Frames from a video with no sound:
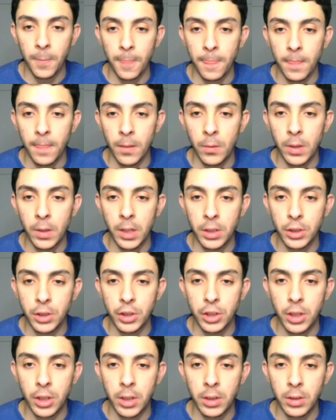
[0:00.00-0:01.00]
We can
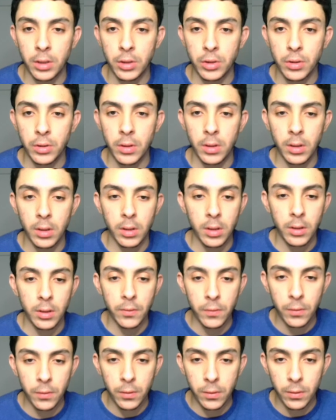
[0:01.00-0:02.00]
change the
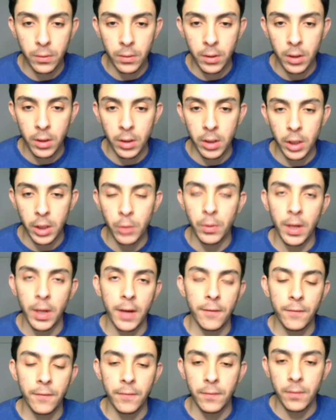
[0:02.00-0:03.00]
cover. Here we
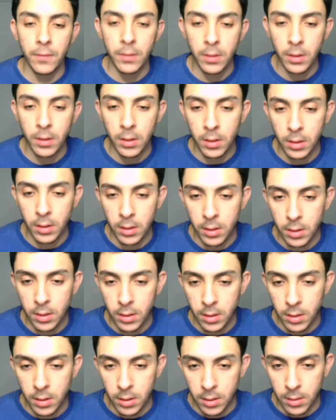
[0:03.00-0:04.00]
have
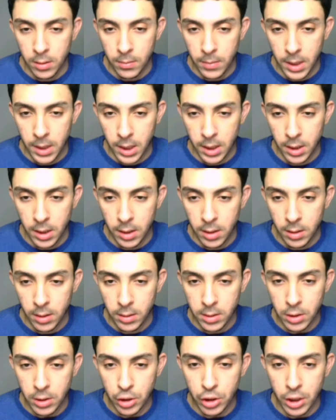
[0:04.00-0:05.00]
many
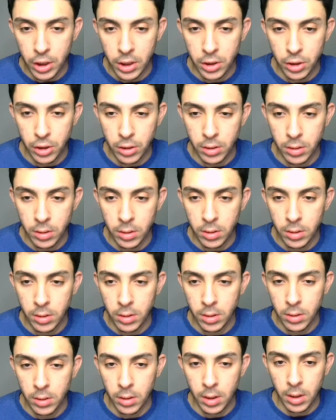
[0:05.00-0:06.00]
suggestions.
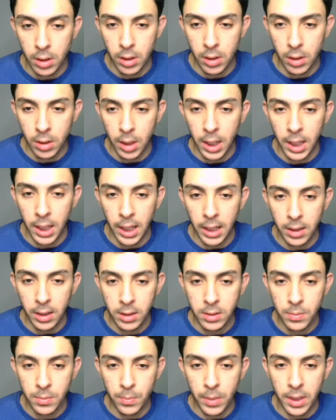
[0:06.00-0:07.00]
I like
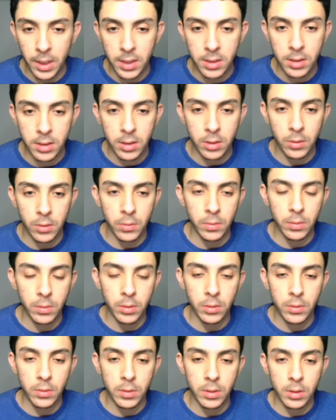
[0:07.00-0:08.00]
space, so we'll
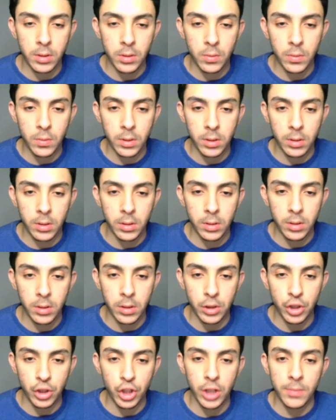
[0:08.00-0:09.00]
use this one, the
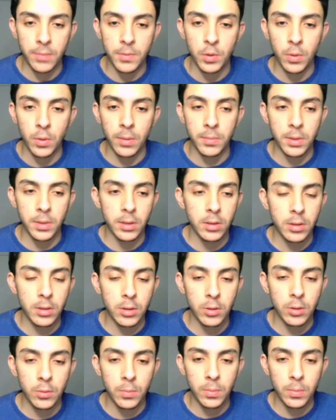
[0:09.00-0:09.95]
James Webb Telescope.